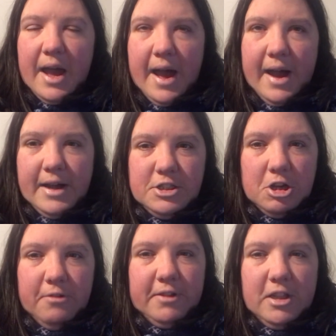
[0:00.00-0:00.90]
And
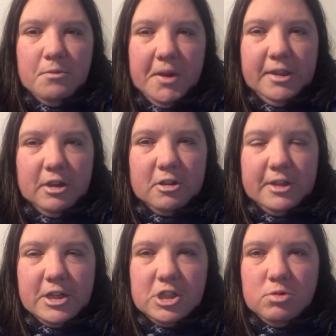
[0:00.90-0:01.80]
hopefully the media
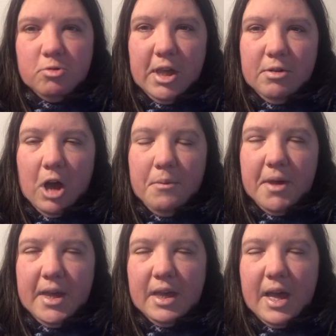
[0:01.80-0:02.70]
connections will keep
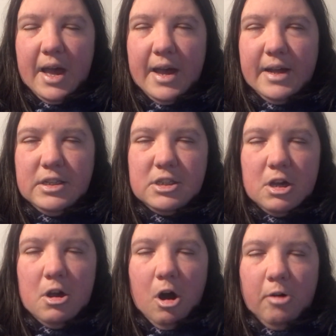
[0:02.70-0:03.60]
coming, and
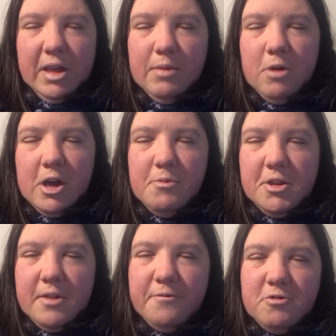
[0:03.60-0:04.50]
I'll keep working
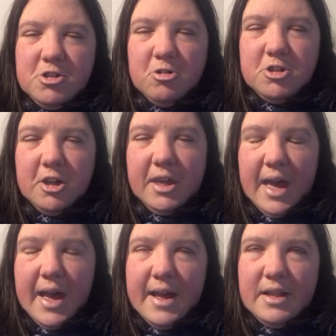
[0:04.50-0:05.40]
with them for as long as I
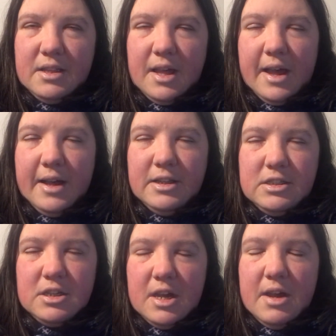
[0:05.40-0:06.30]
can
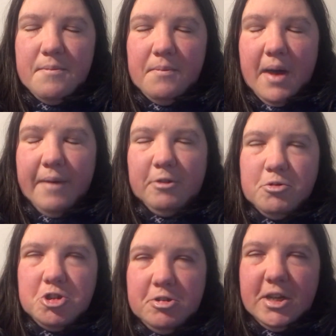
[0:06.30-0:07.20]
and have the
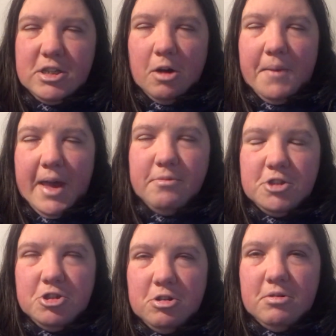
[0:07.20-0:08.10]
opportunities that I'm able
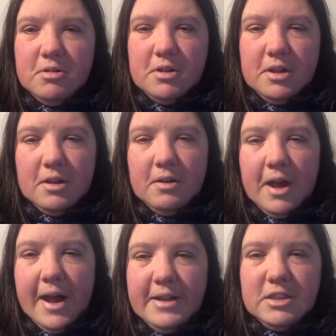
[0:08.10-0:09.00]
to do.
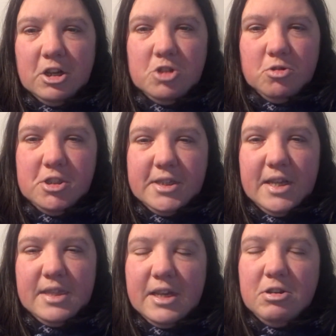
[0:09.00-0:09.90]
And I just want to
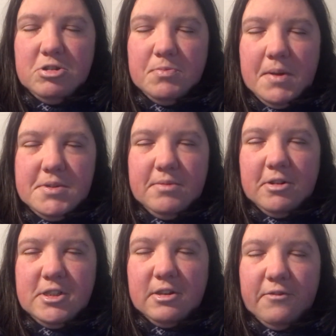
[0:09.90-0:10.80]
say thank you to BBC
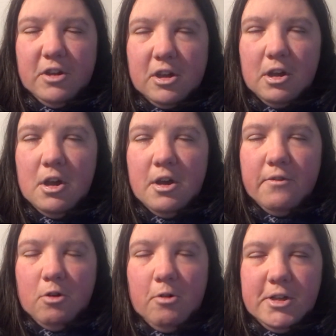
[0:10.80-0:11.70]
Radio Suffolk
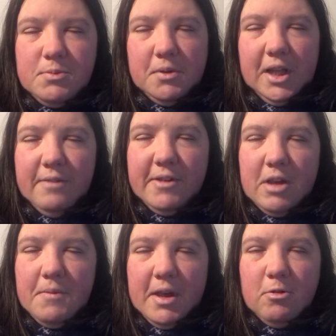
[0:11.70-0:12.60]
for always believing
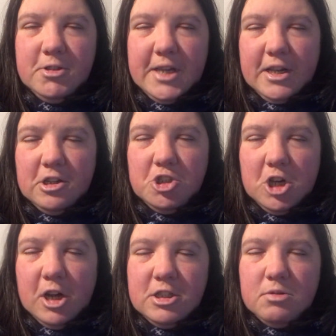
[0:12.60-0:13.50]
in me, always taking a
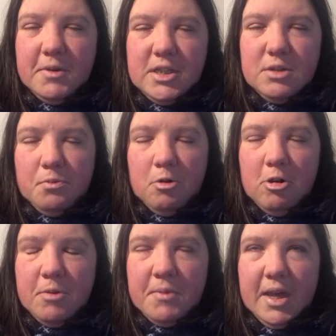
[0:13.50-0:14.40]
chance on me,
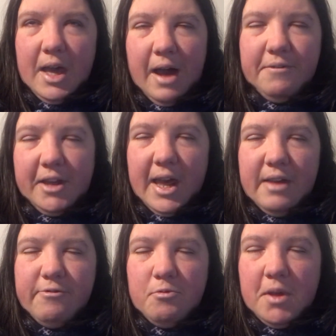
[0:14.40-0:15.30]
supporting me,
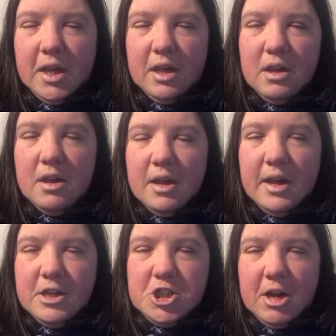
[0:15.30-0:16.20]
advocating for me,
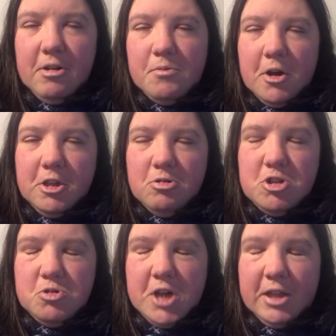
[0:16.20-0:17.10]
sharing my
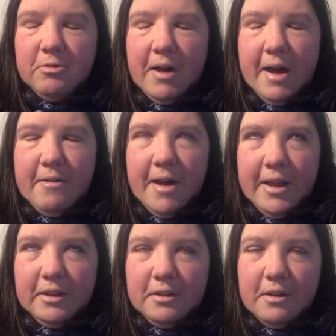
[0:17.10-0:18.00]
YouTube channel out
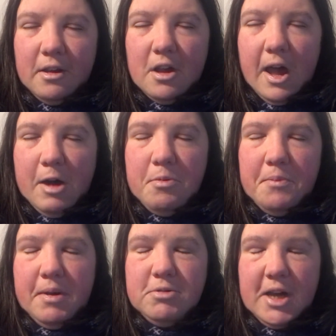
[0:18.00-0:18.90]
and
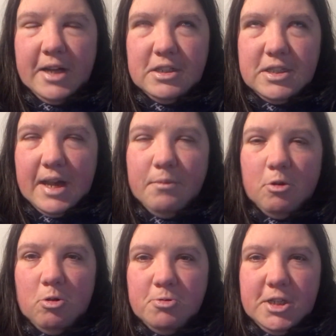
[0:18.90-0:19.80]
helping people to understand
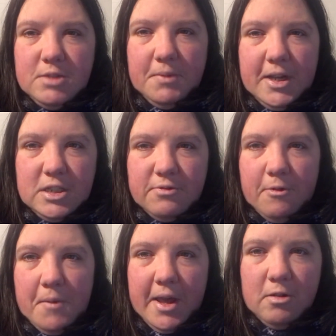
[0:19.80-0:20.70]
what autism is
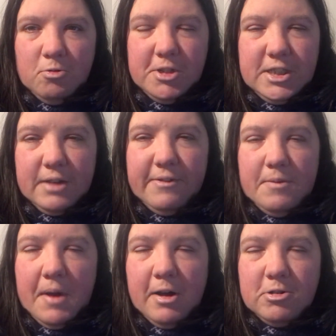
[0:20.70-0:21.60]
from a autistic
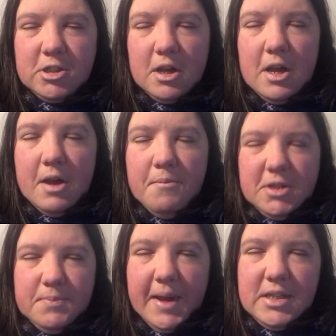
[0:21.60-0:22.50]
female's
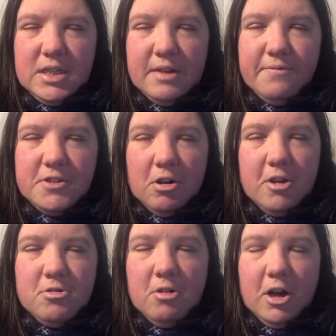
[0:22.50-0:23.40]
perspective. So
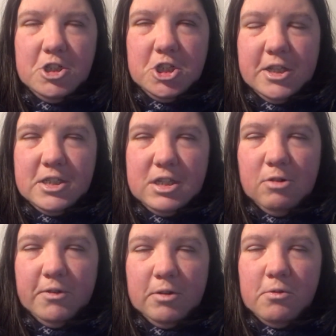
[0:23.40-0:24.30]
I thought I'd share this
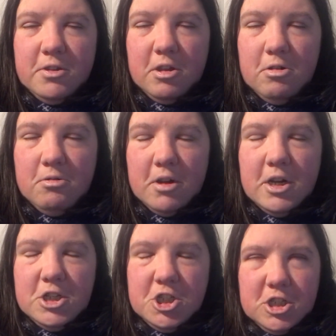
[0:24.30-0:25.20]
little video with you
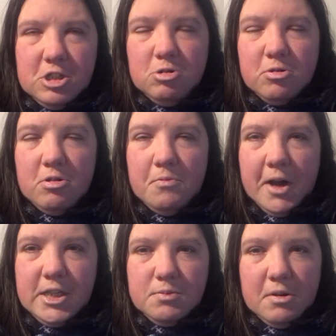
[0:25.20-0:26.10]
just to talk through
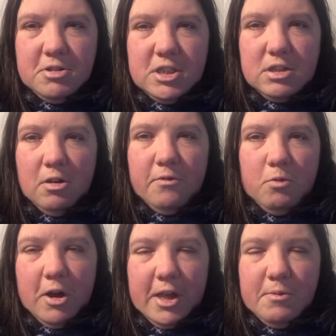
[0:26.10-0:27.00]
my experiences of
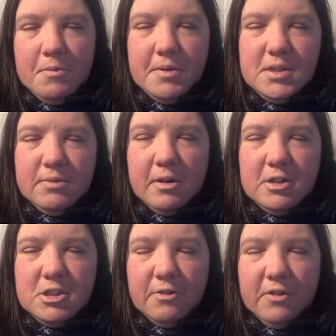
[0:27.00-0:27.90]
working with BBC
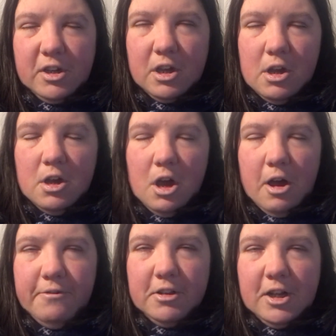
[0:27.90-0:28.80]
Radio Suffolk
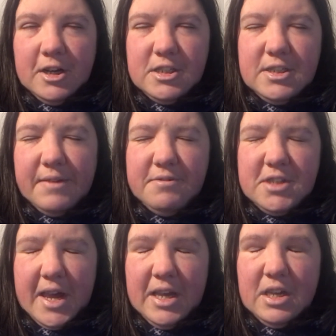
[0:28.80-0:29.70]
over the last 7
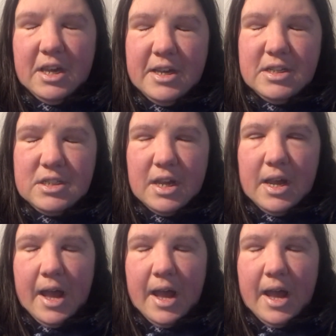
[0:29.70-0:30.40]
to 8 years.